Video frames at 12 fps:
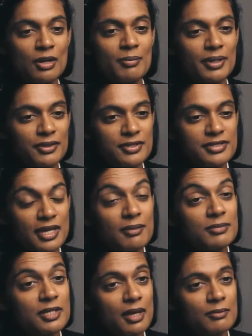but at the same
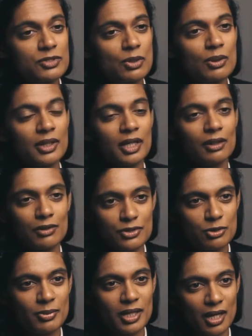time, solar can also
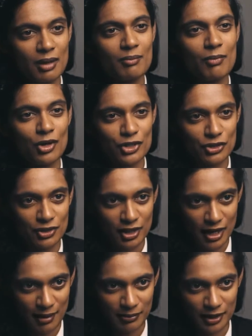be a modular
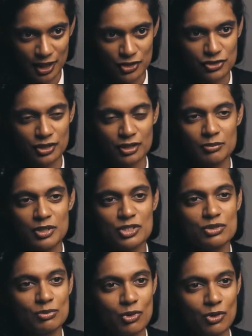application, it can be
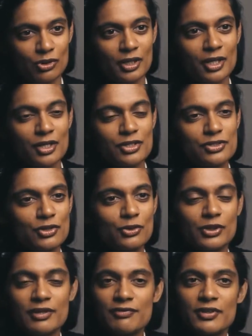small. So
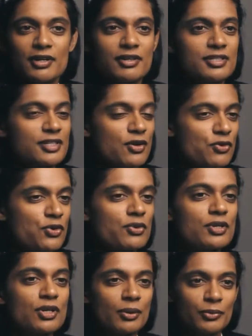if there is a
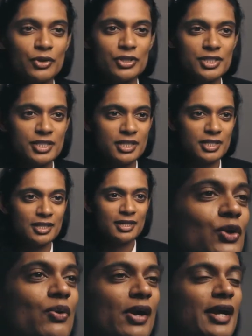rural community,
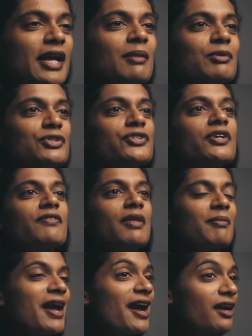you are able to give
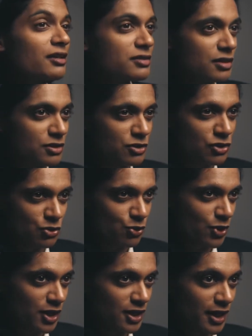them access
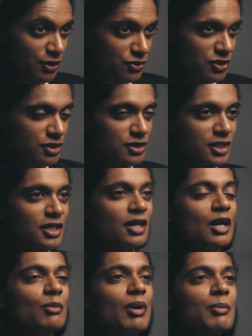to electricity
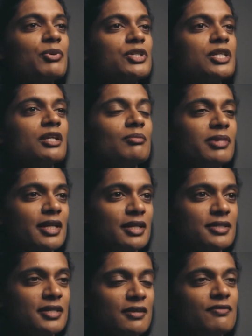by putting in
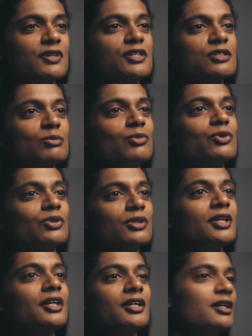place a very
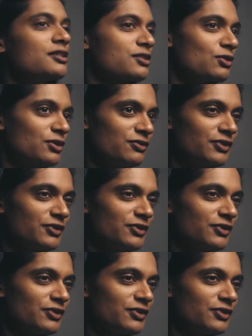small solar